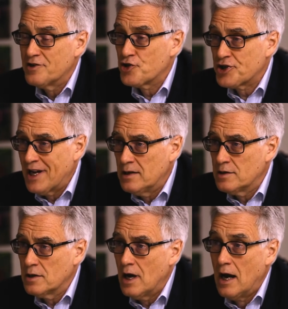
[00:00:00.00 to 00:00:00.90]

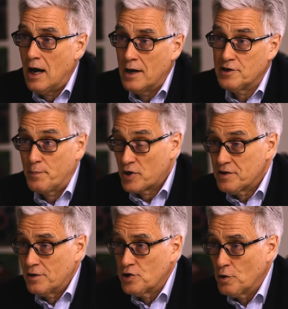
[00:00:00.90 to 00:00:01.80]
state uh,
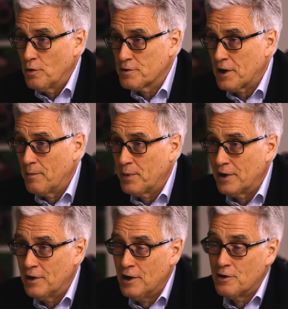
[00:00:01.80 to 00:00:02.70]
deposit insurance
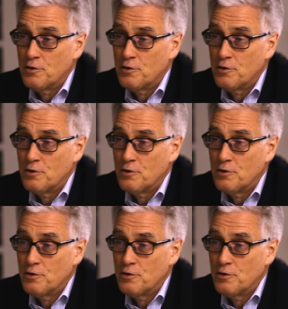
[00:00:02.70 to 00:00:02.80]
company,